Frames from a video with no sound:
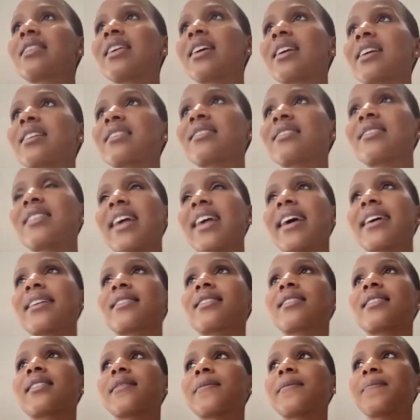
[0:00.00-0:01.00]
thing is
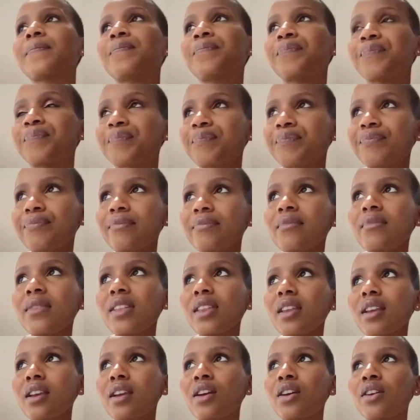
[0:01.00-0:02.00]
that
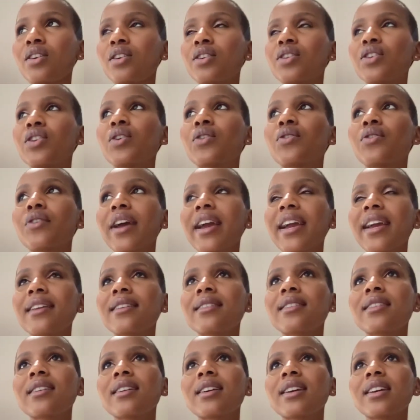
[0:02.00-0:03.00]
your
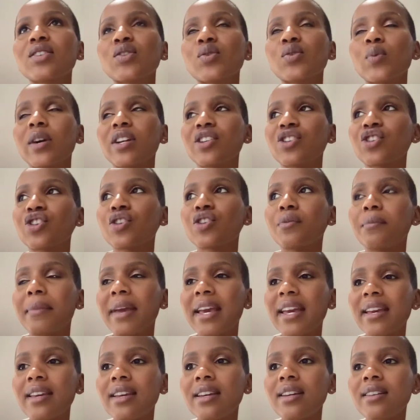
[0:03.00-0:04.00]
reign is what you
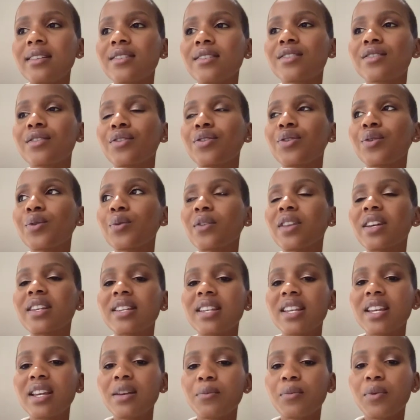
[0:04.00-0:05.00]
make it through the
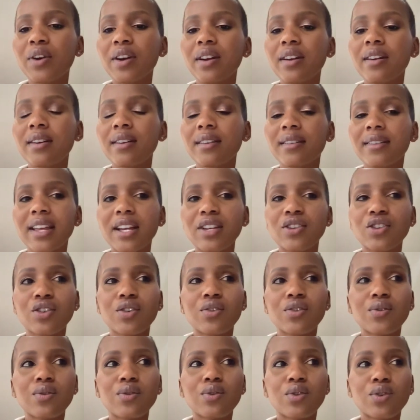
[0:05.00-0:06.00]
teamwork that
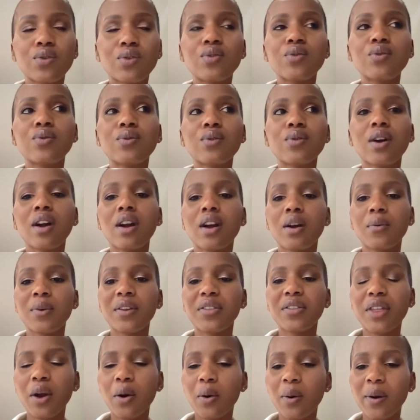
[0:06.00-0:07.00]
you do
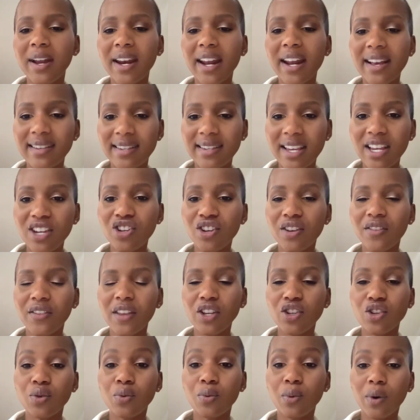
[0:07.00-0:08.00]
with the organization
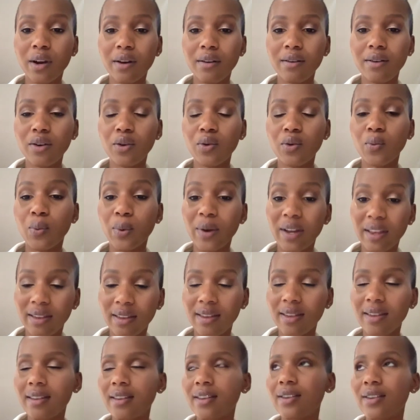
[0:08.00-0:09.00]
that you work
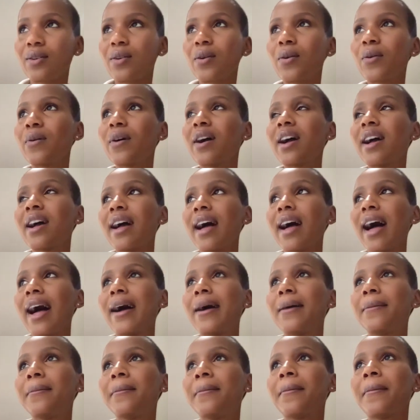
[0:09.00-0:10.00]
with, you know.
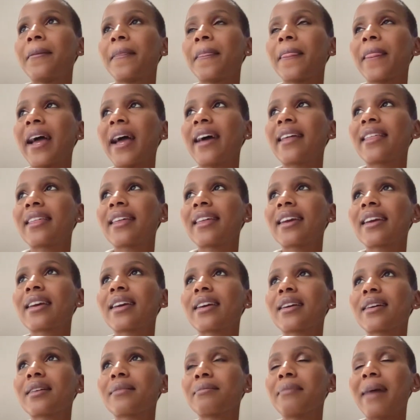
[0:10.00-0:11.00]
I
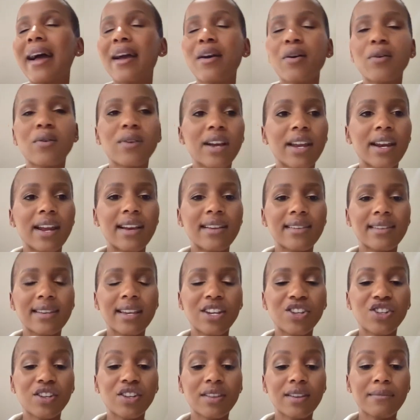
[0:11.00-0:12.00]
think my
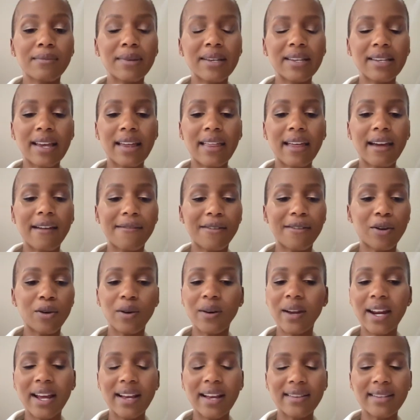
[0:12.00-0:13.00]
organization, the Miss South Africa
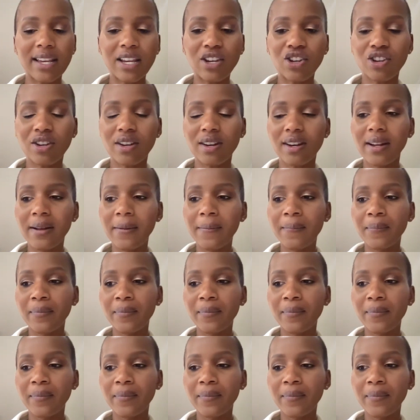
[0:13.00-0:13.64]
organization,